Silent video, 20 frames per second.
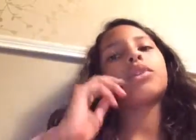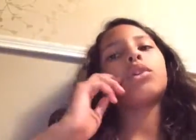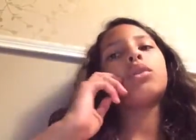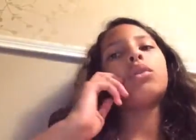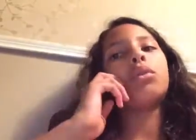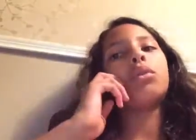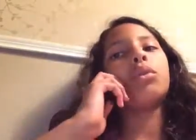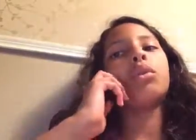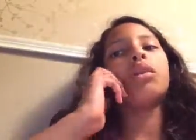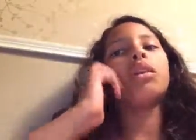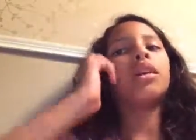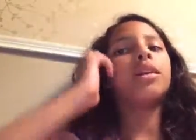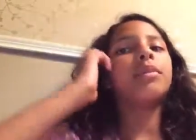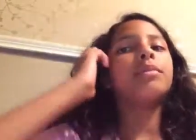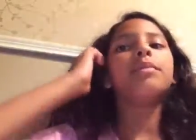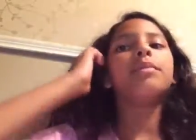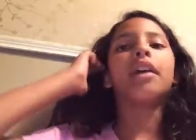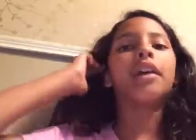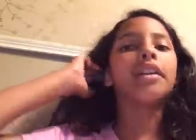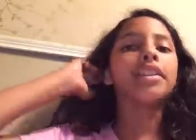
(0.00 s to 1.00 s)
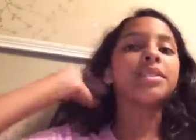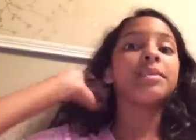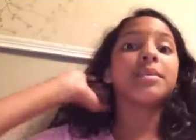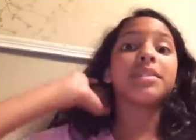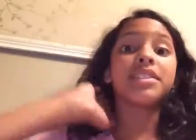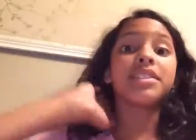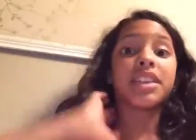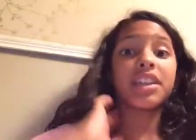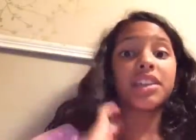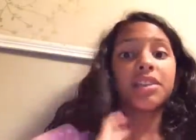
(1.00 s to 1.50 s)
or not as
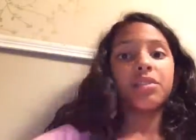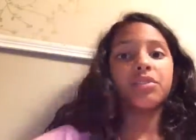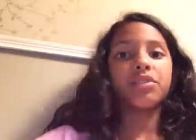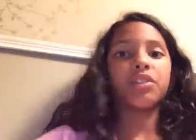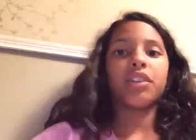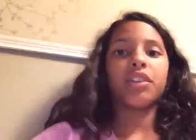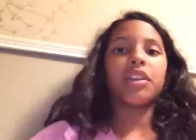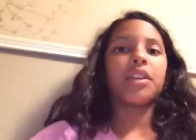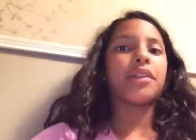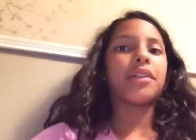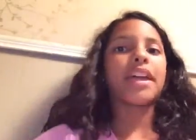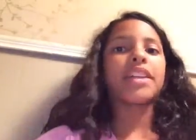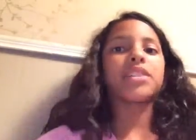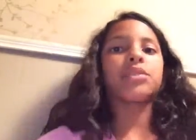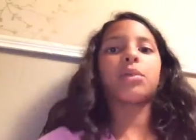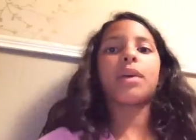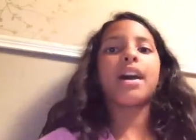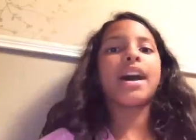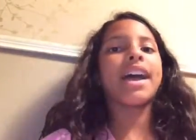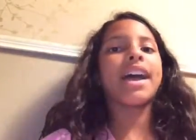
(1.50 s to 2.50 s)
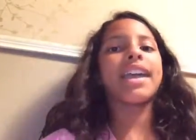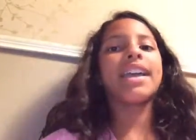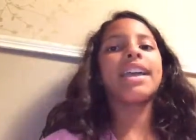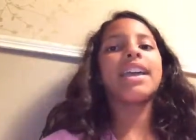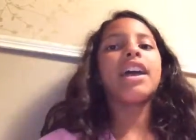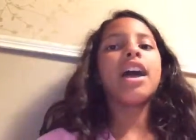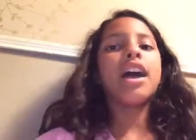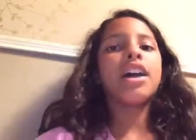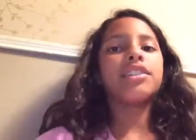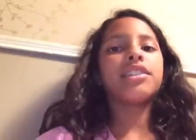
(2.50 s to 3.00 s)
much as I usually do, that's why.
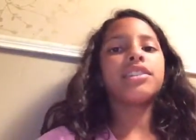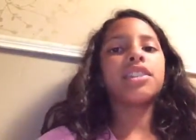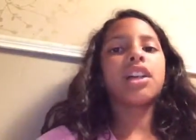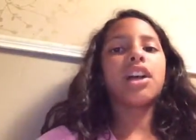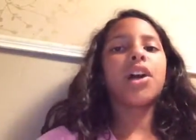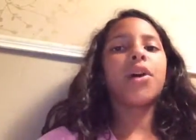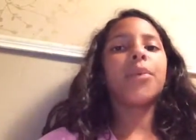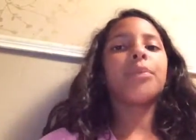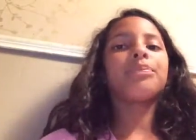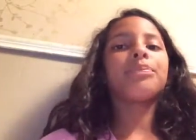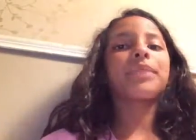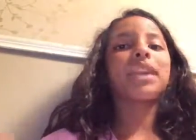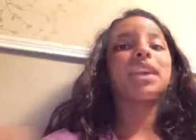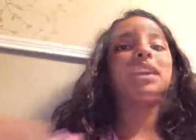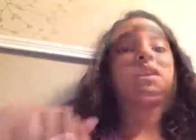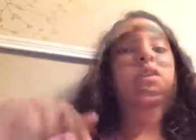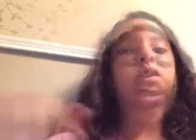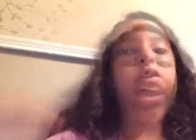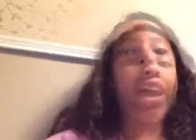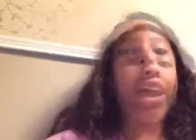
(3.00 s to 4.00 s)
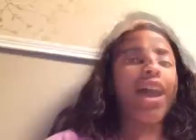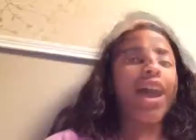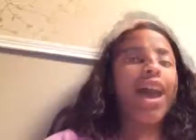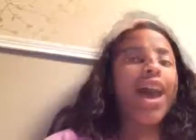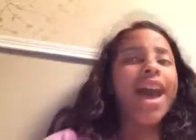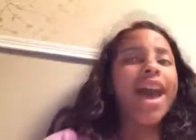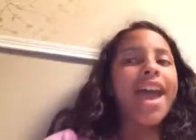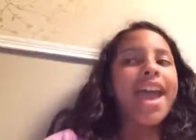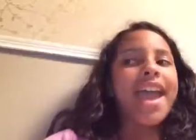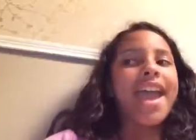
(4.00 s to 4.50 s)
So, anywho,
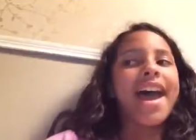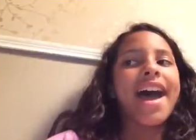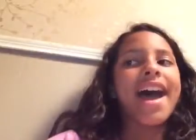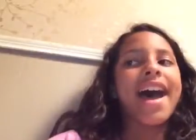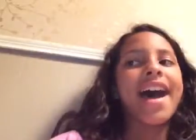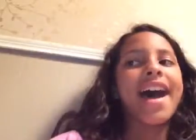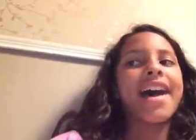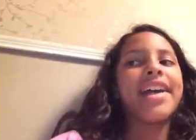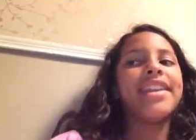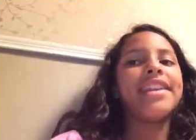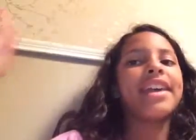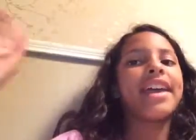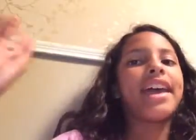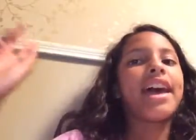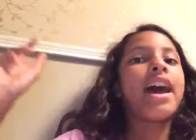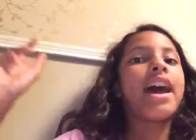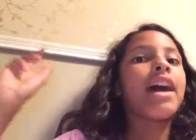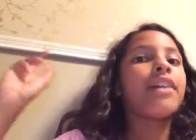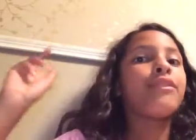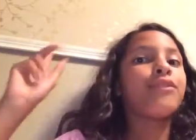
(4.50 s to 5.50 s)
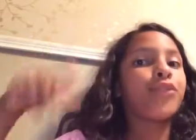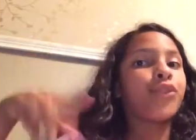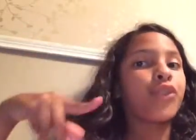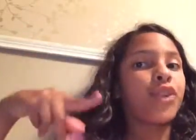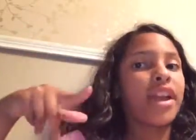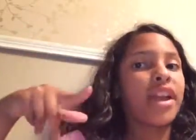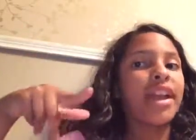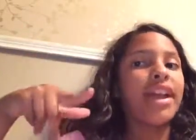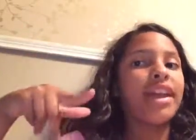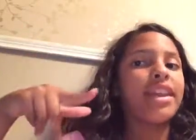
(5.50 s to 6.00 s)
I had a
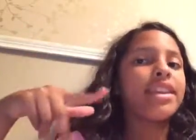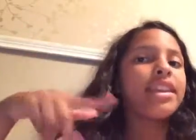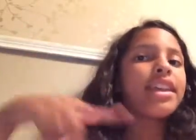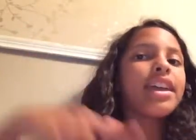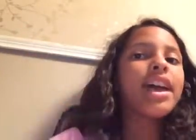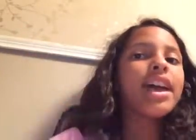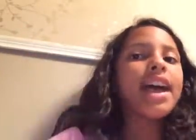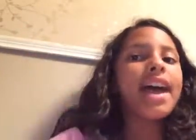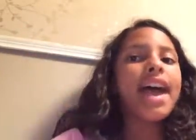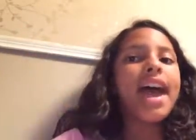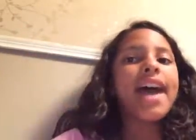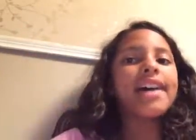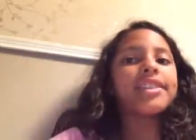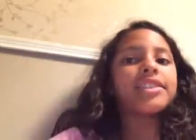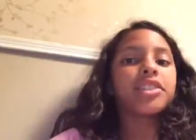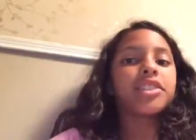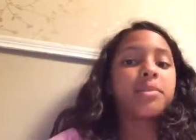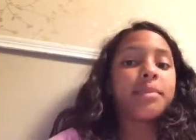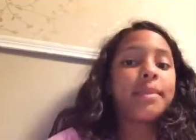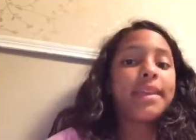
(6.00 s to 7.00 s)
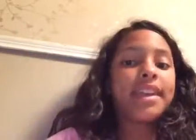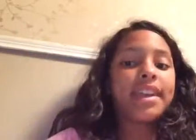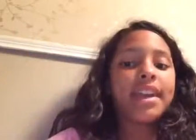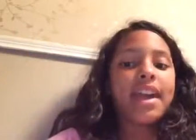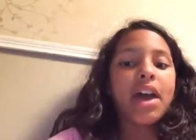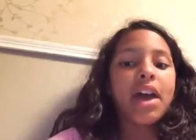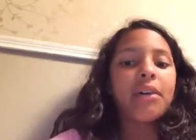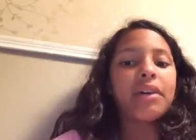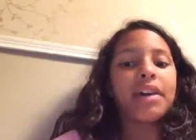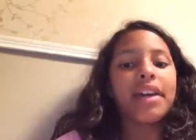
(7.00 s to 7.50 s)
friend ask me
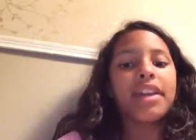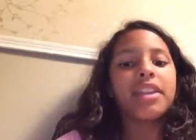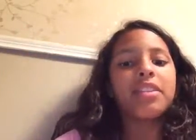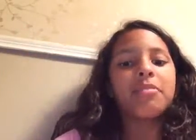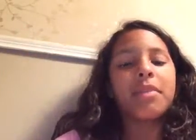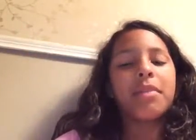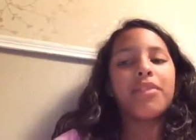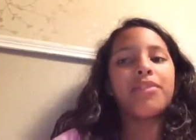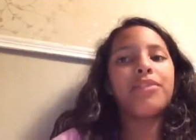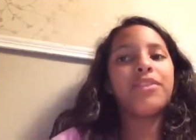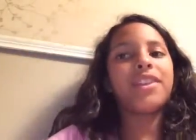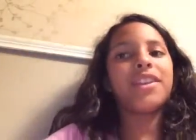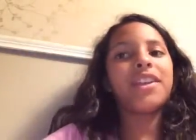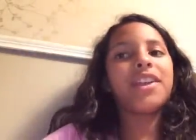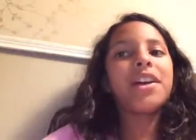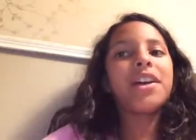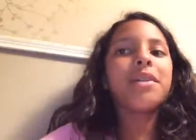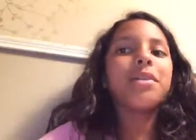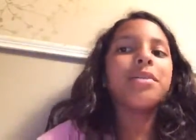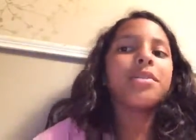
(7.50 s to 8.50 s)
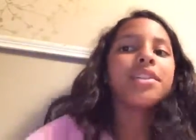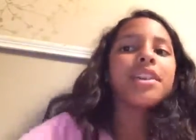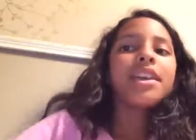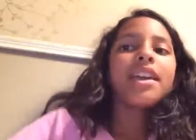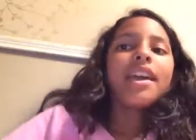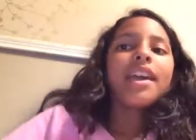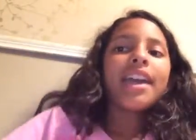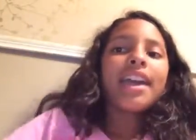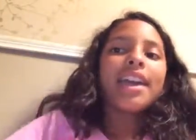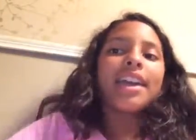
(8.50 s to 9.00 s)
how I edit my videos,
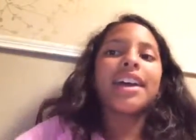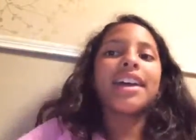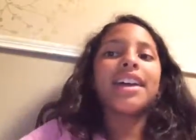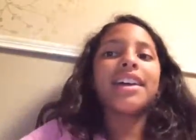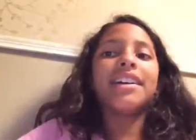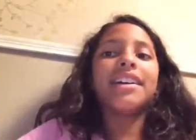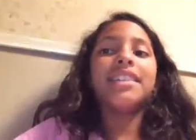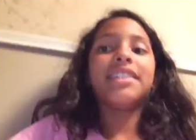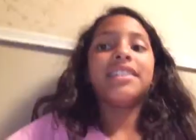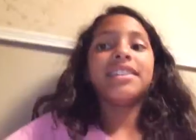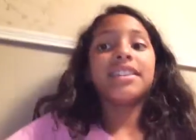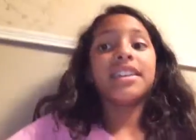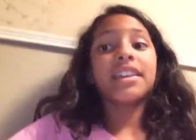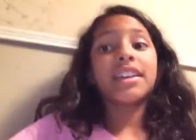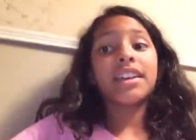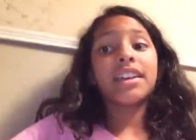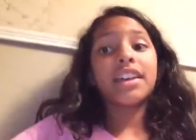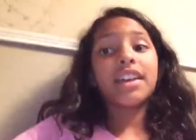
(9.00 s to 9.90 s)
and